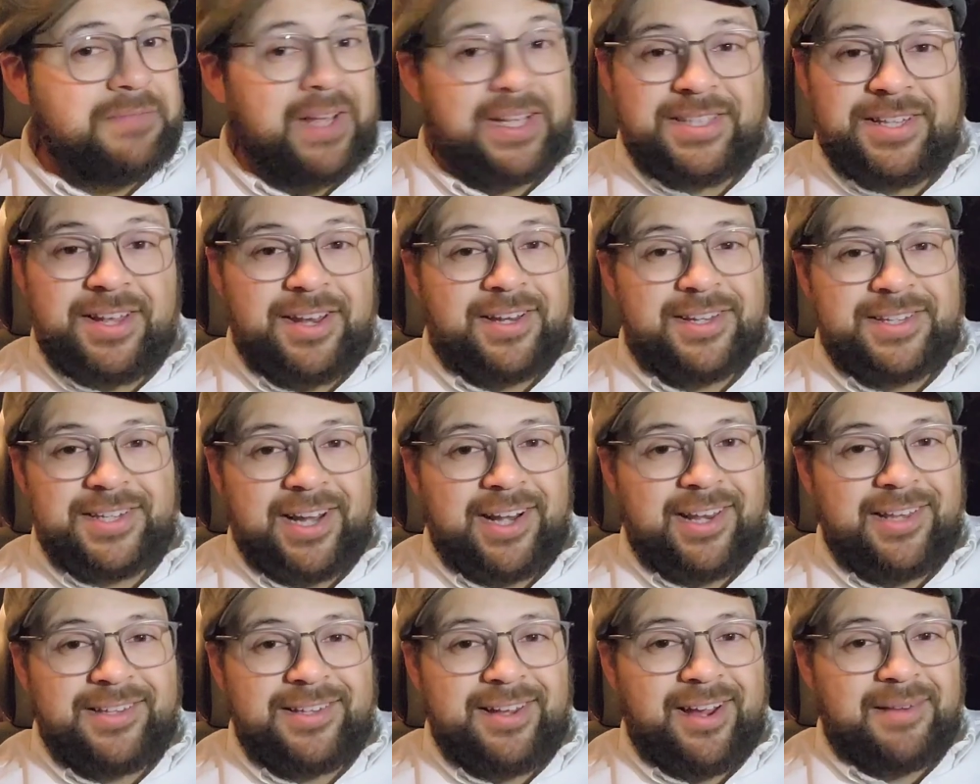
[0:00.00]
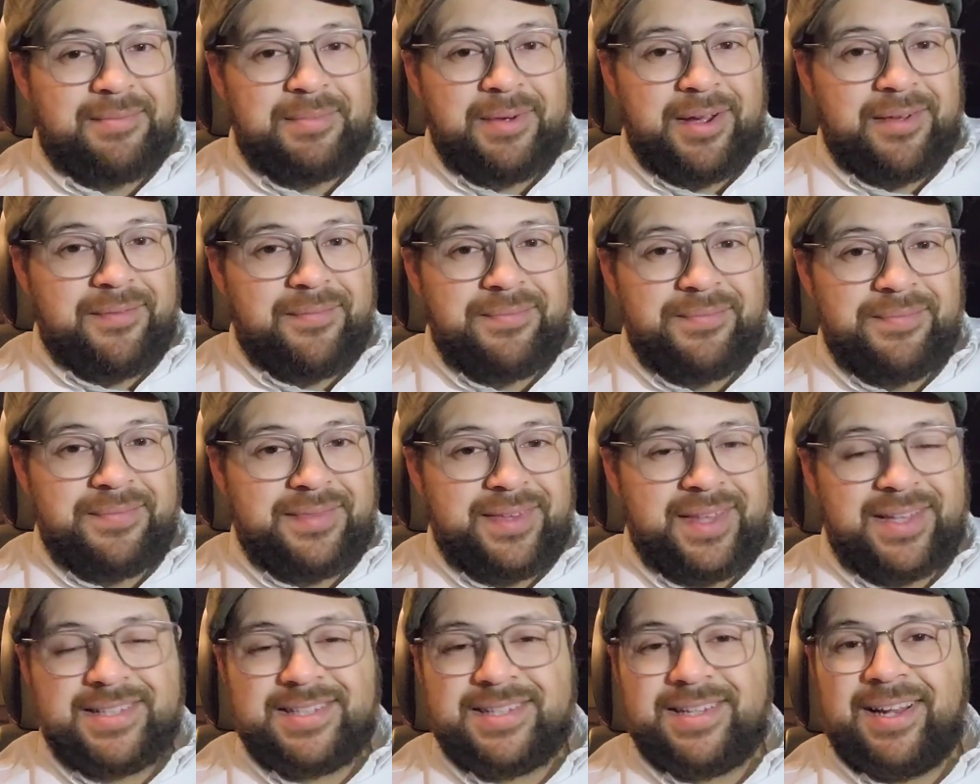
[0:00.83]
that's not exciting to talk about.
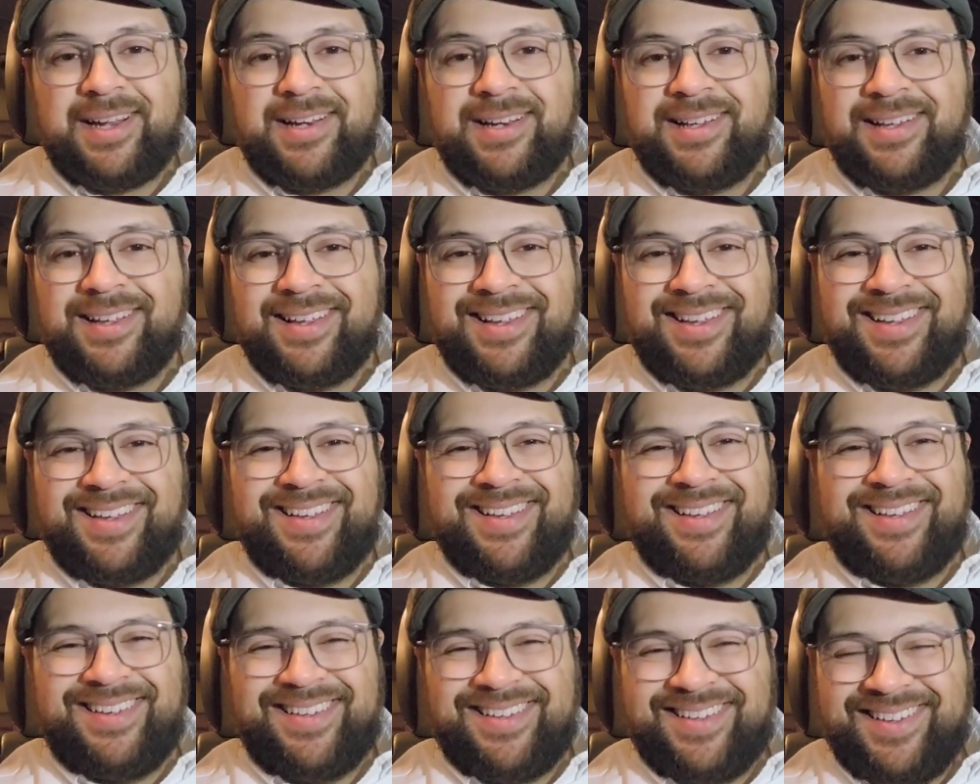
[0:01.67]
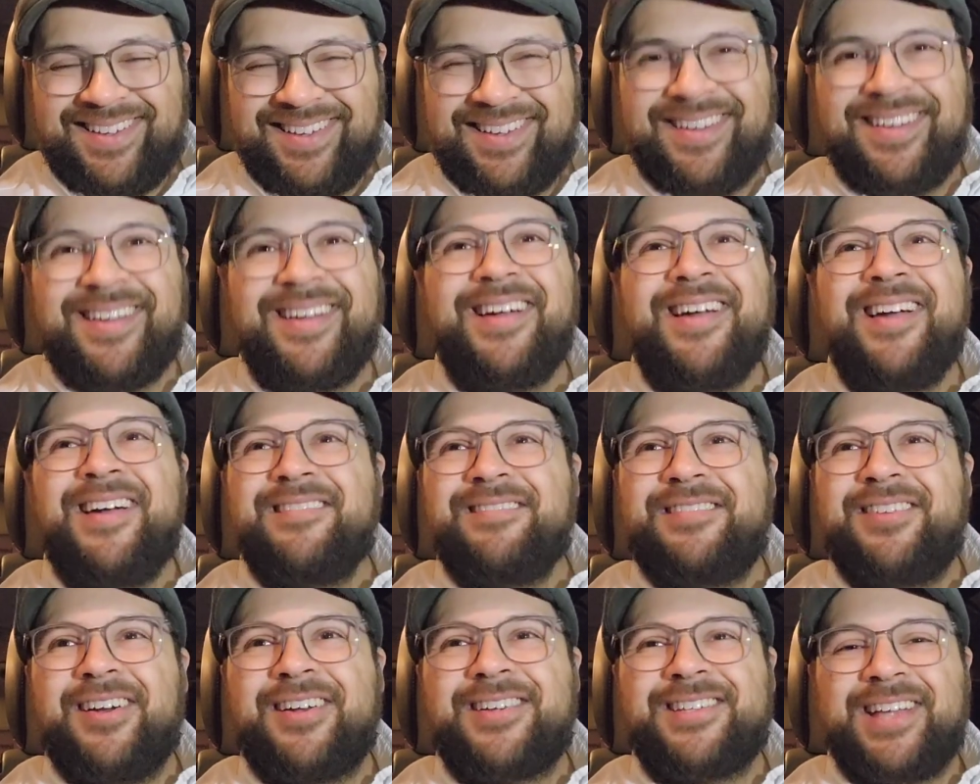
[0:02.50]
That's not
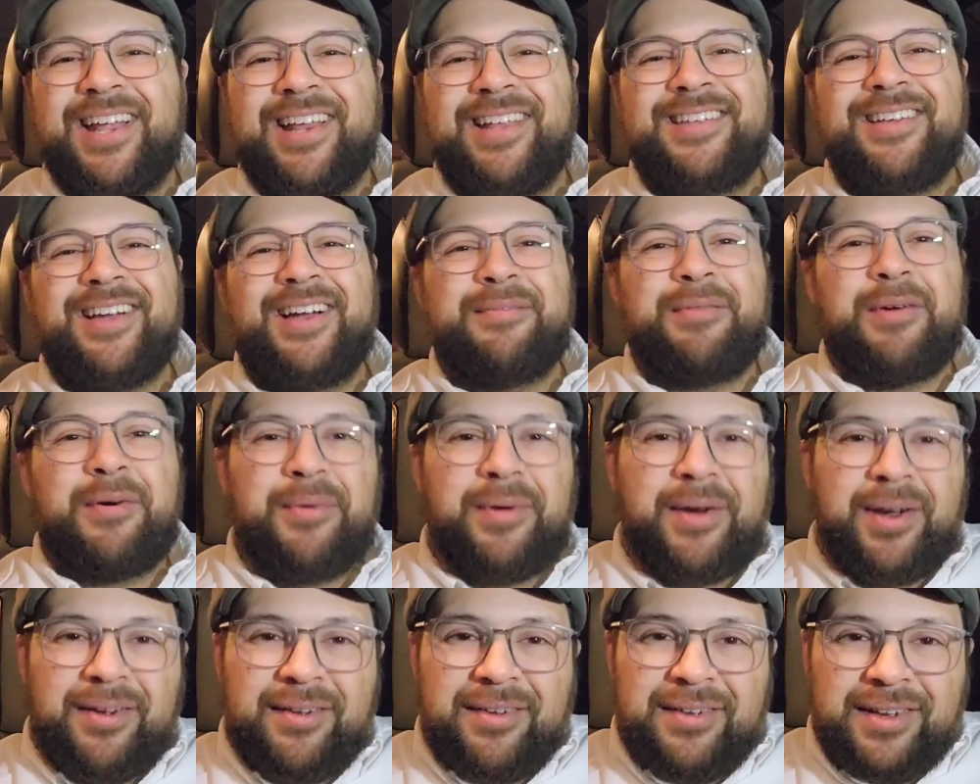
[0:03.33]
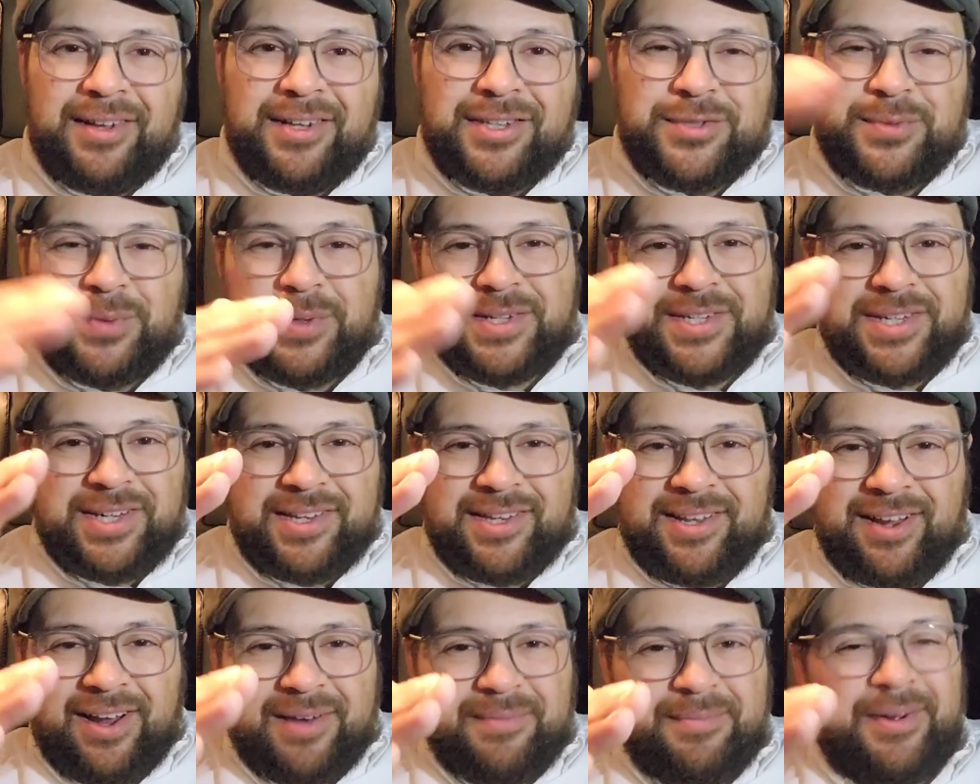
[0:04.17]
very exciting to talk about. What I'll switch
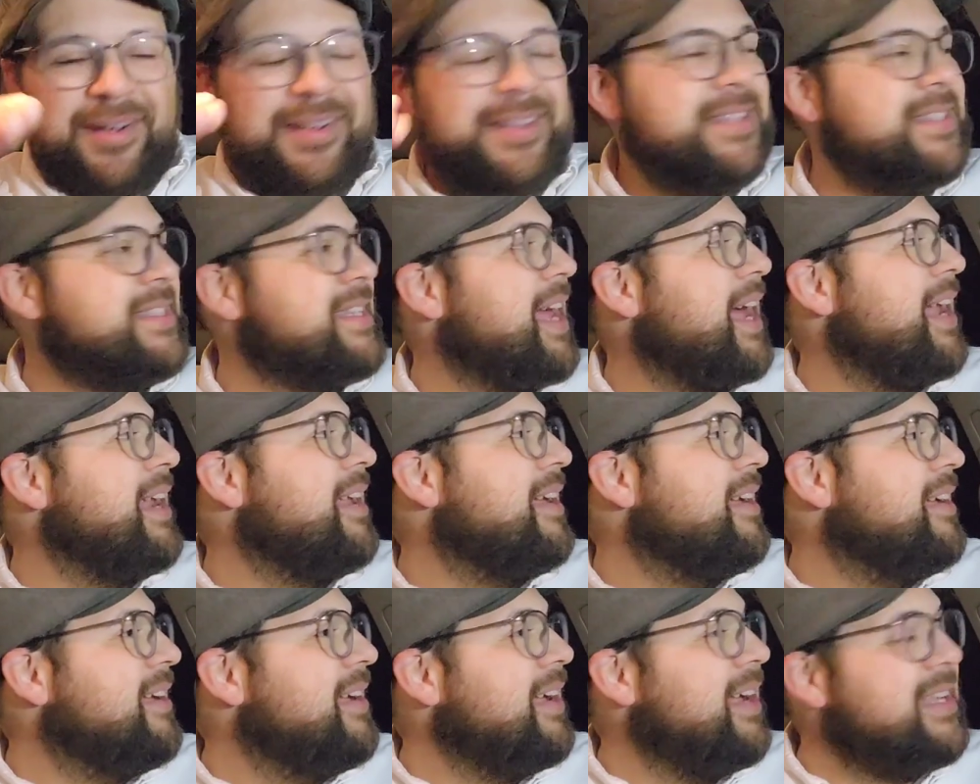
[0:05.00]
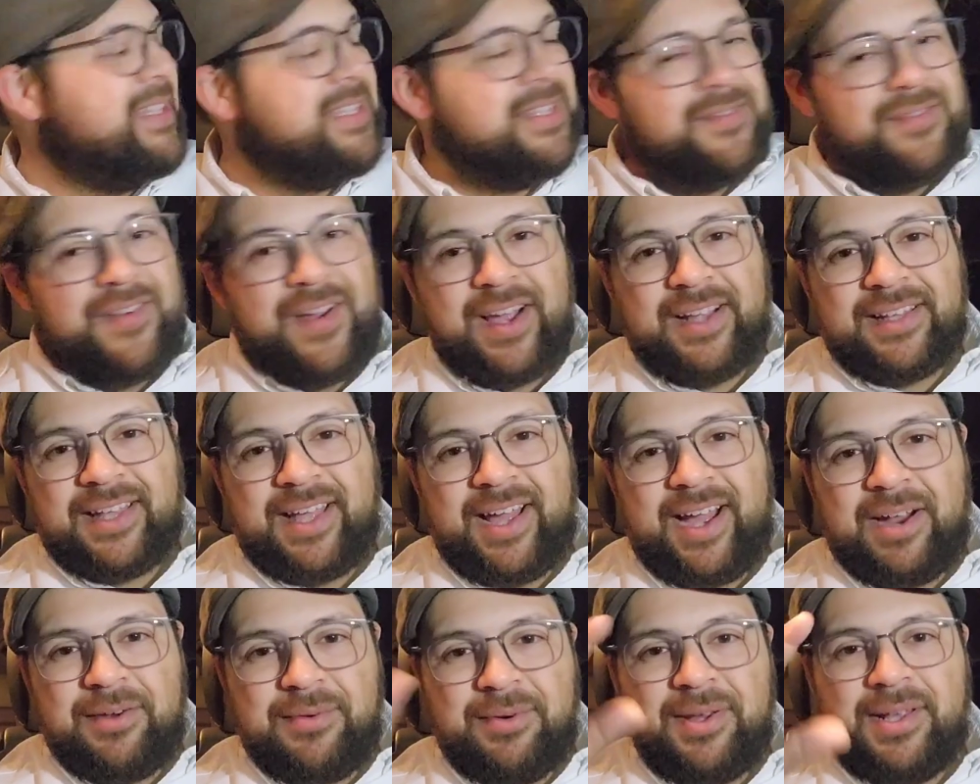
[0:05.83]
into talking about instead is the fact
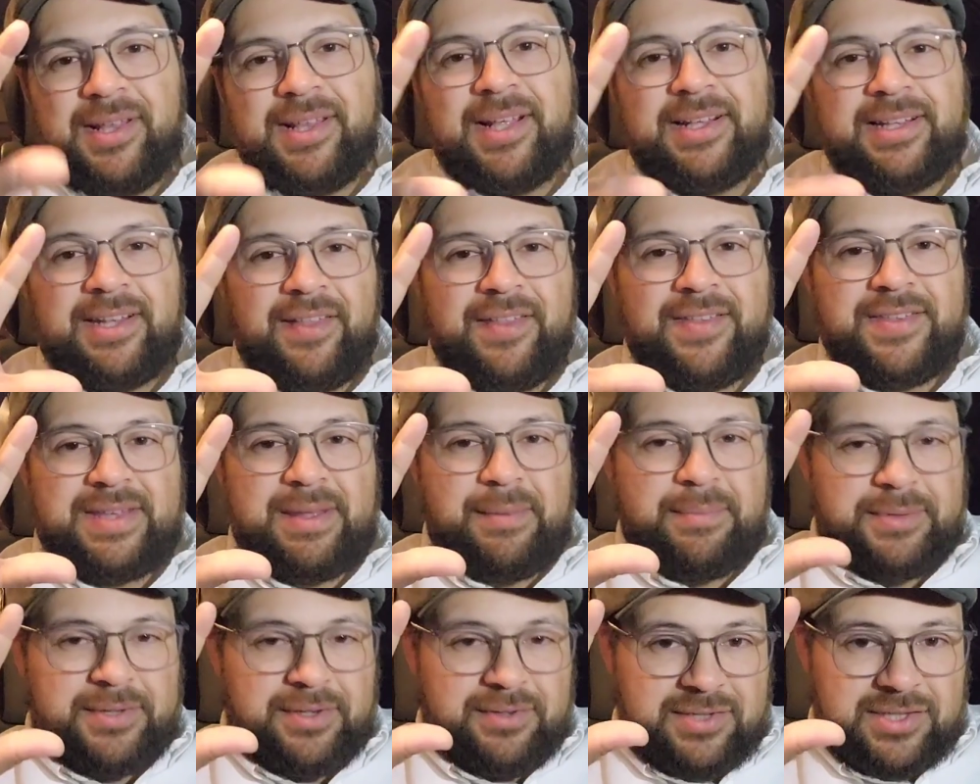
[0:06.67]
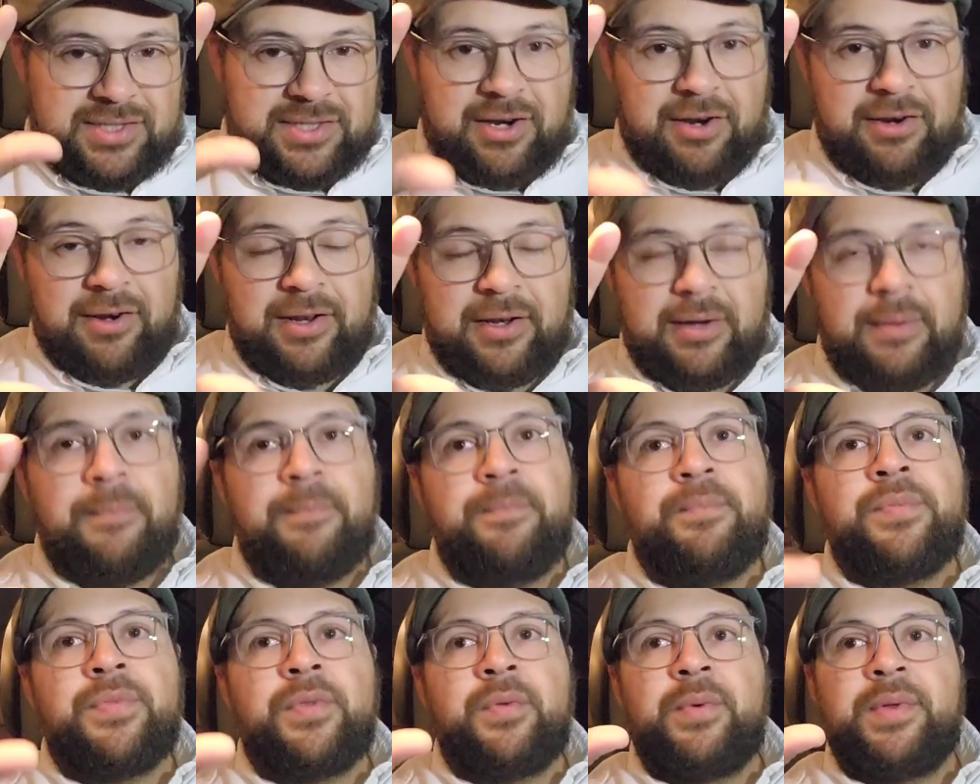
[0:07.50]
that I really liked how this episode started
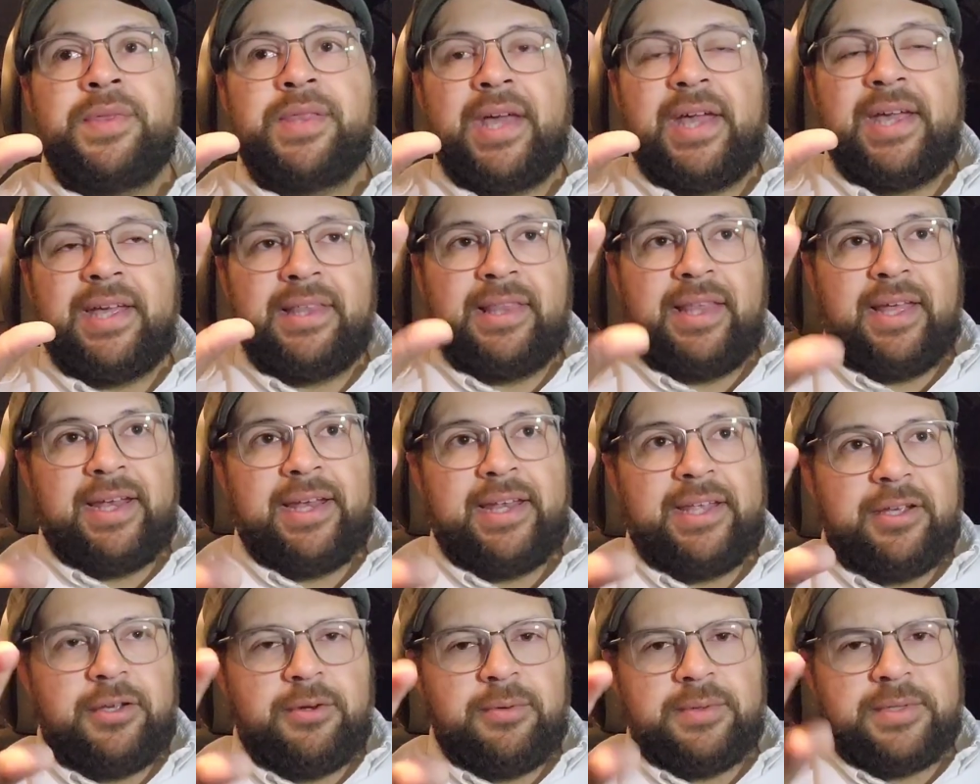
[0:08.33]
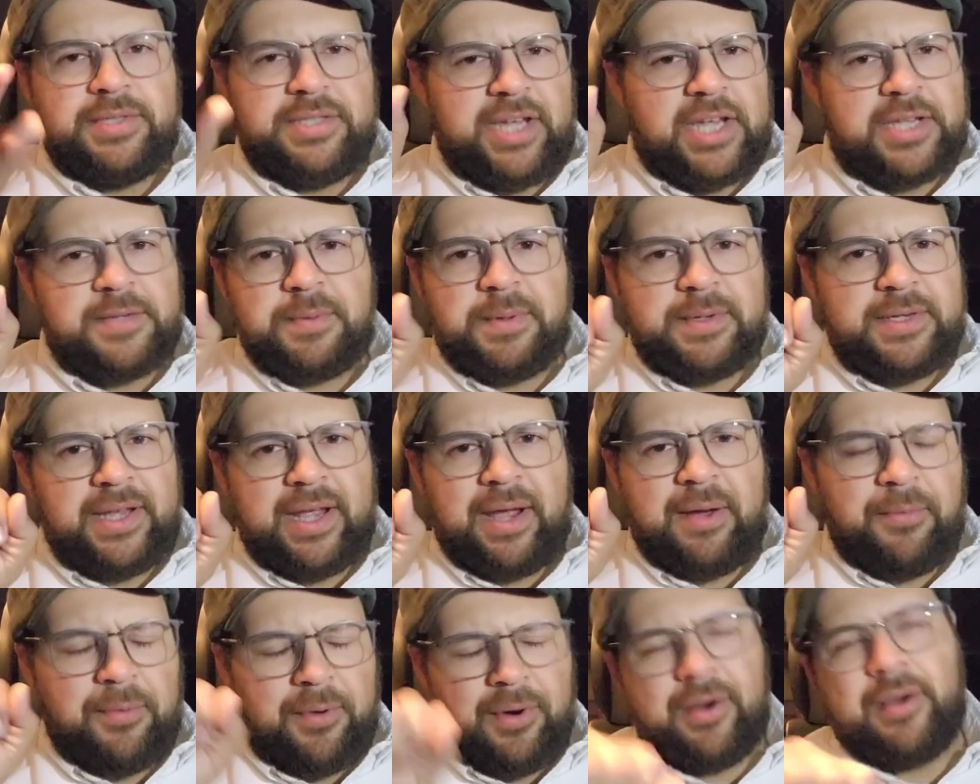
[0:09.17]
with a lady who was desperate
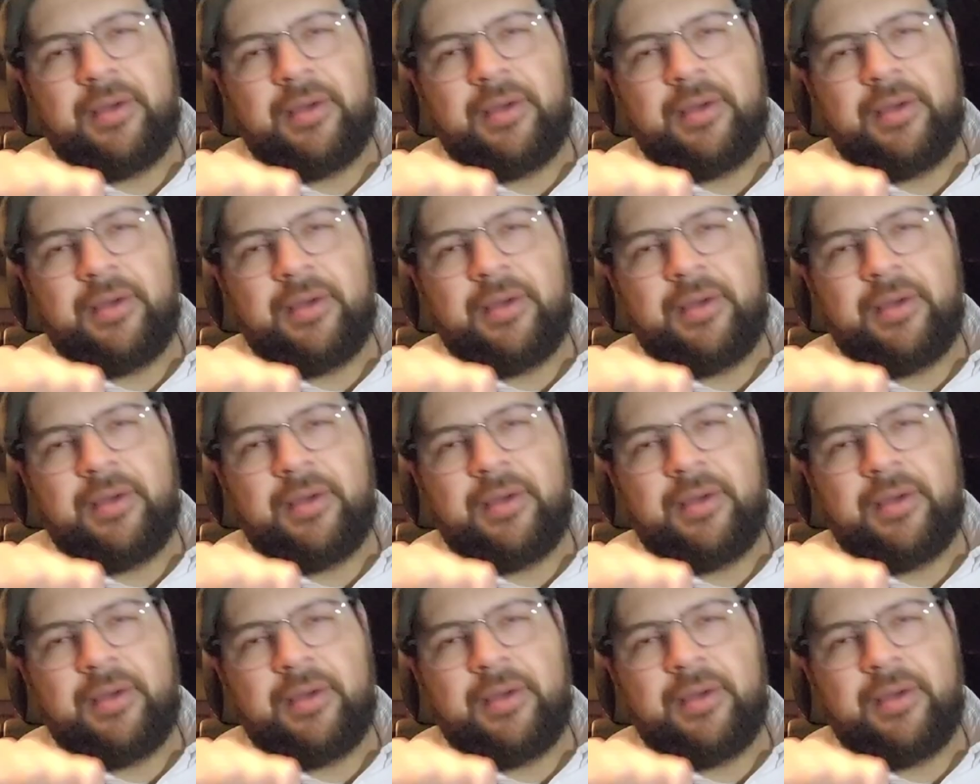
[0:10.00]
to get